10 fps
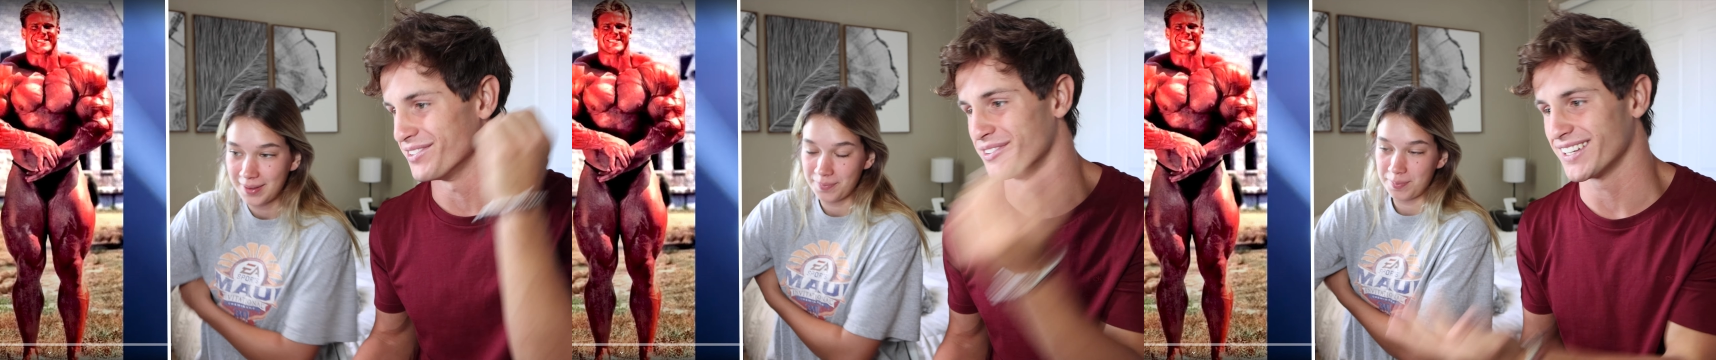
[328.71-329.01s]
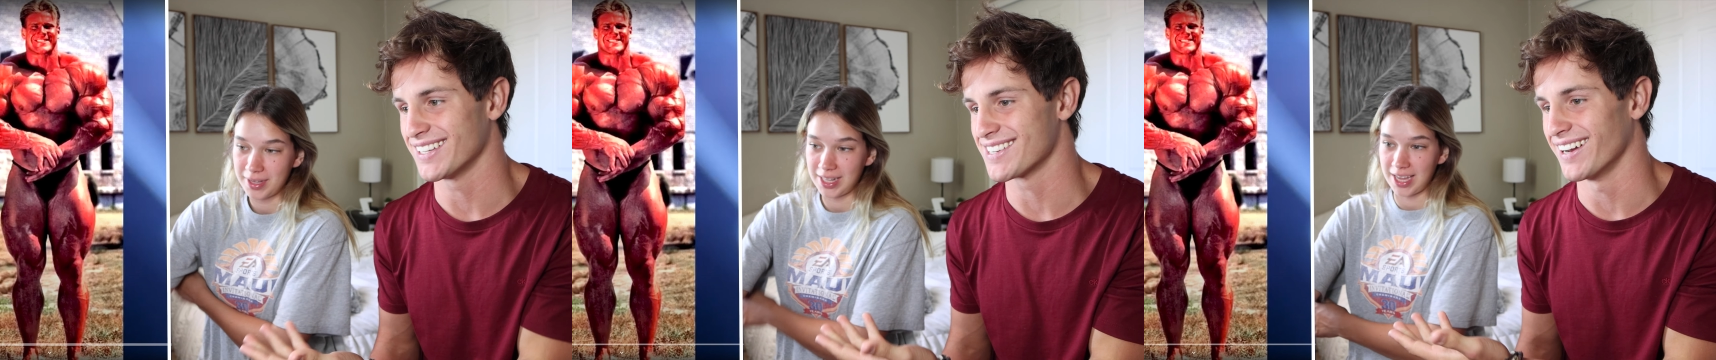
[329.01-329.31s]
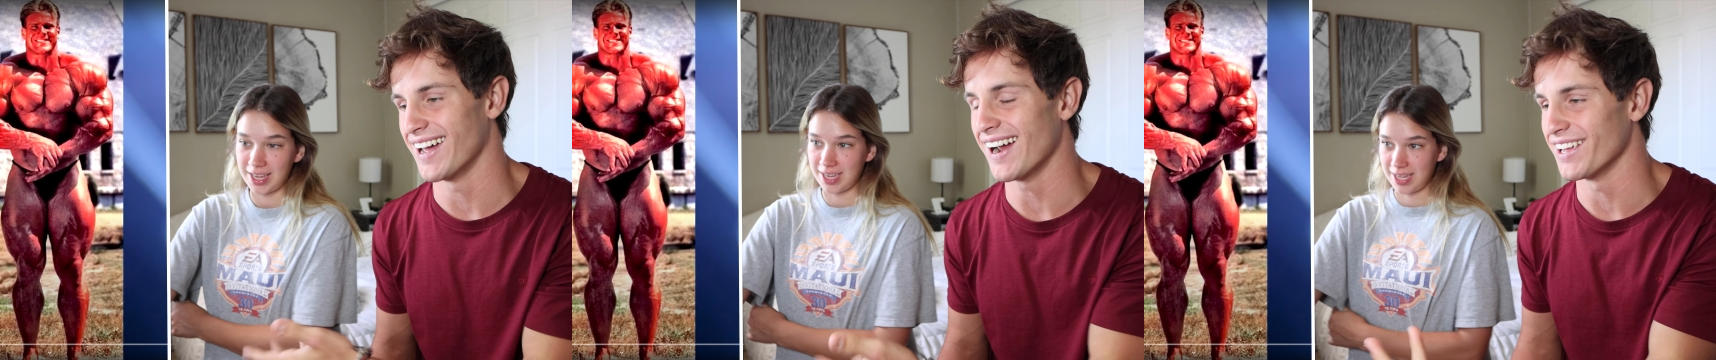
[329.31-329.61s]
Speaker 1: you think but he's
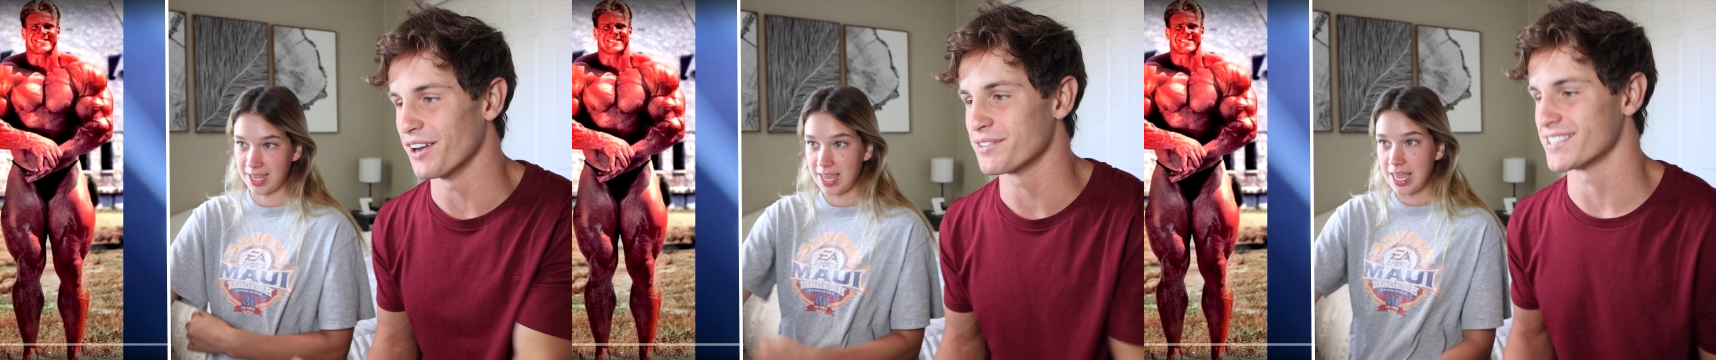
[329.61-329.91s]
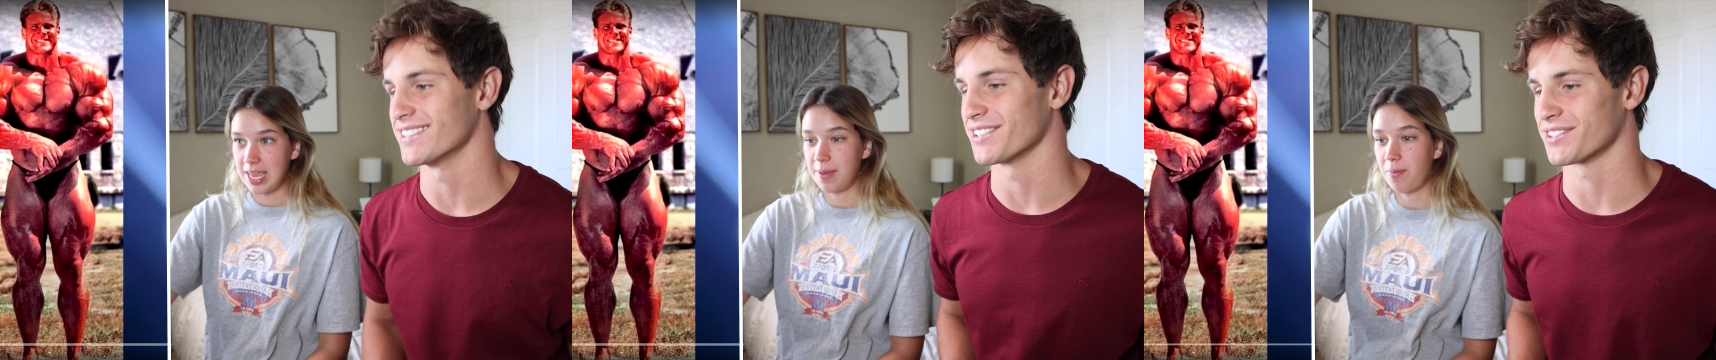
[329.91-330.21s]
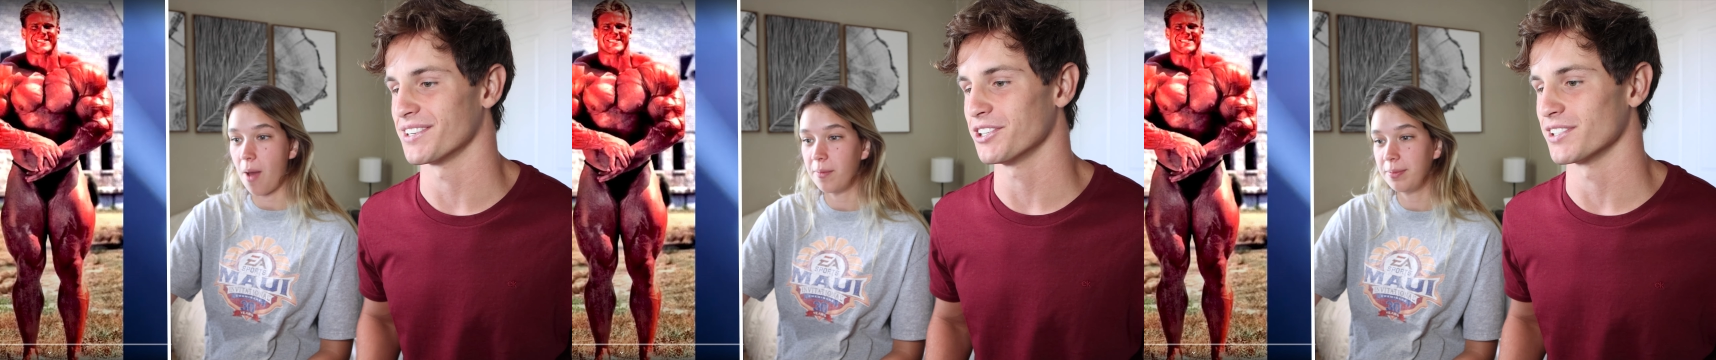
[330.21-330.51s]
like, not natty, obviously he, he
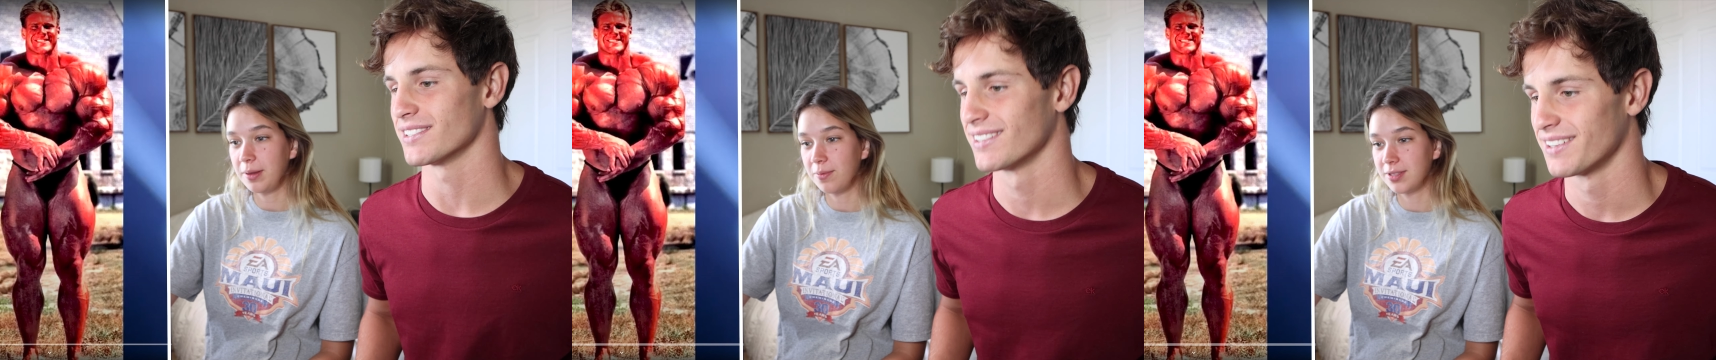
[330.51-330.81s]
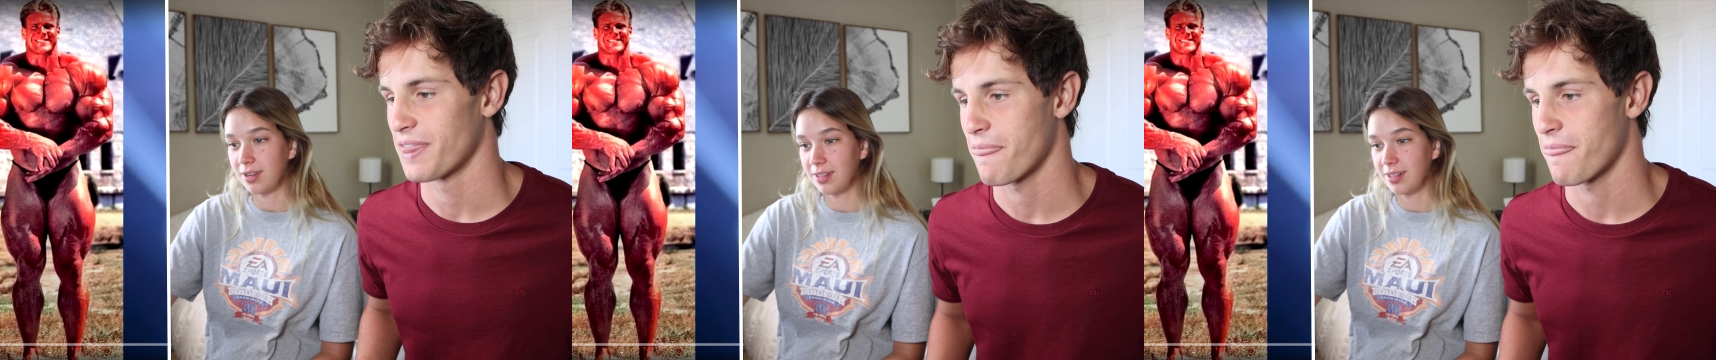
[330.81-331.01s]
probably
Speaker 2: steroids. was